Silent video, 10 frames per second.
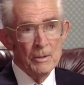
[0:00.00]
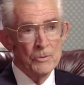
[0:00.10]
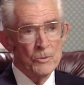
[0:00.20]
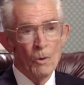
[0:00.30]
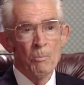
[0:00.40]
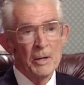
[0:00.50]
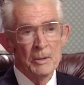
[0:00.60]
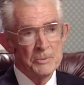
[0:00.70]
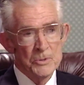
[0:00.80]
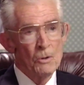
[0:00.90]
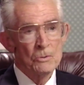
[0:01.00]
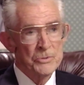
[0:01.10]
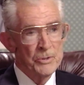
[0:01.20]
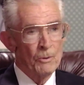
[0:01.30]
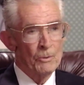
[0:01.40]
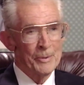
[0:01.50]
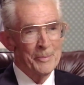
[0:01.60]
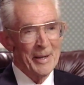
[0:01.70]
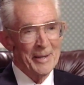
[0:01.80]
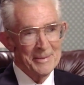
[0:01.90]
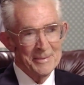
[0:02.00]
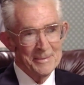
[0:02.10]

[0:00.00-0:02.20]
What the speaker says: nobody chose the older man.